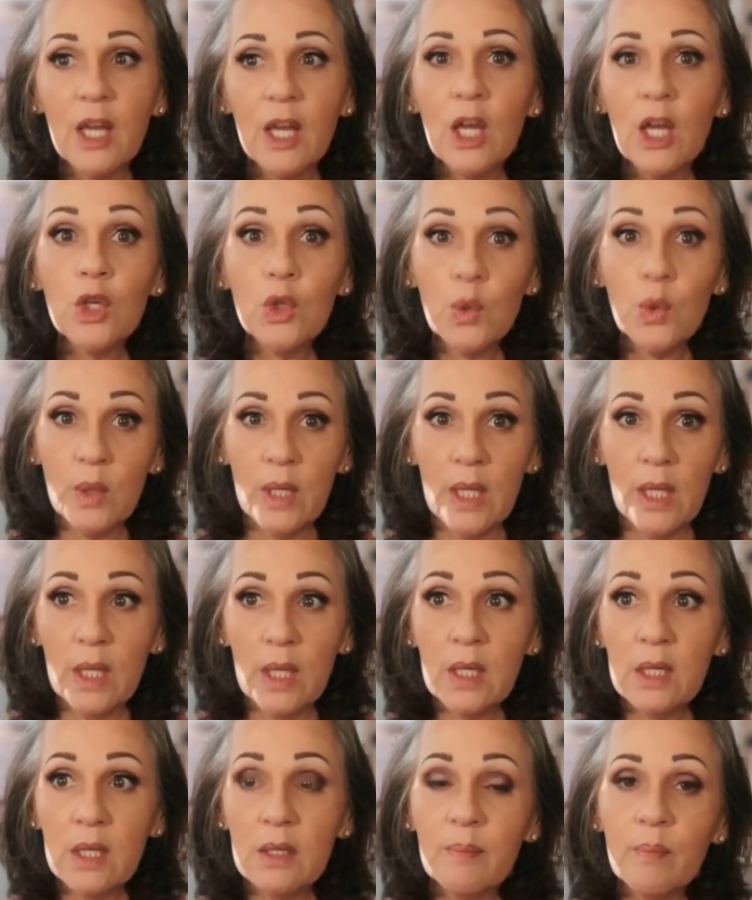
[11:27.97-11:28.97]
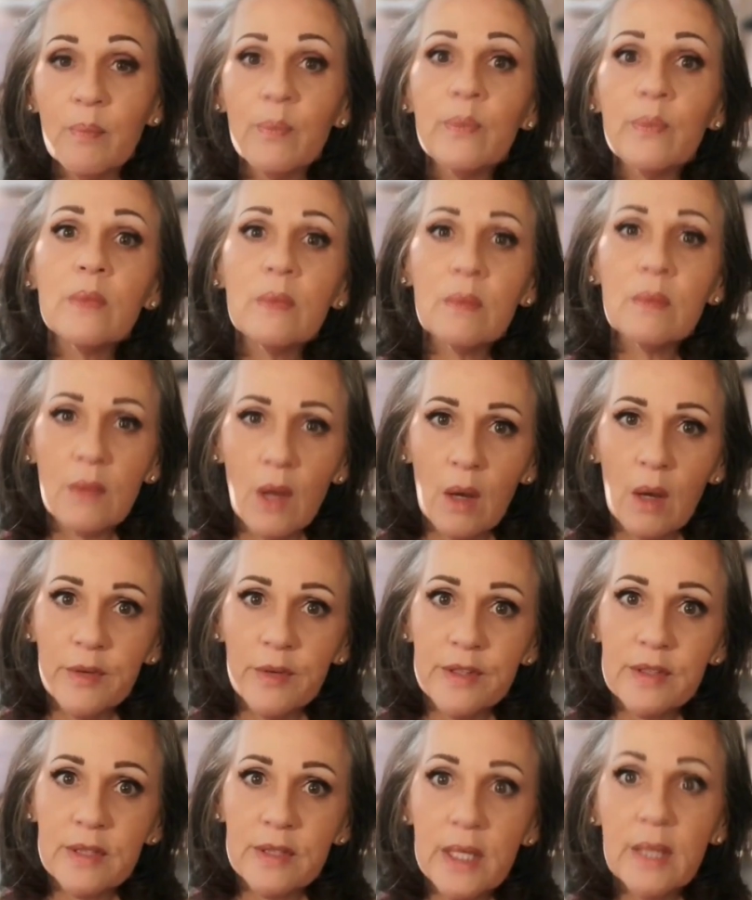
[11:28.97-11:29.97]
Unique,
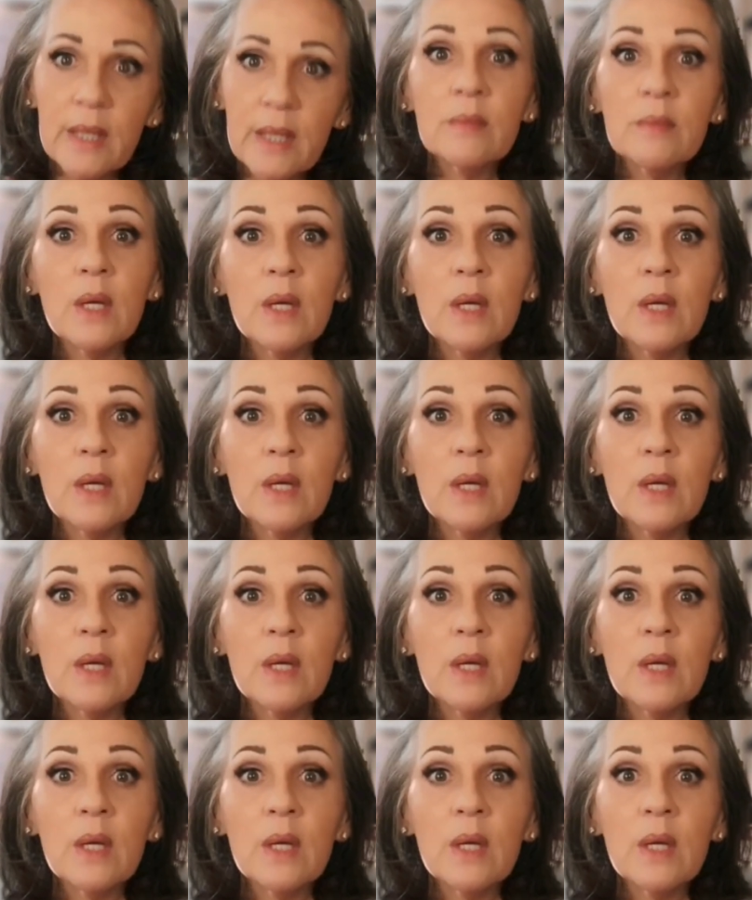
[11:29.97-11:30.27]
obviously,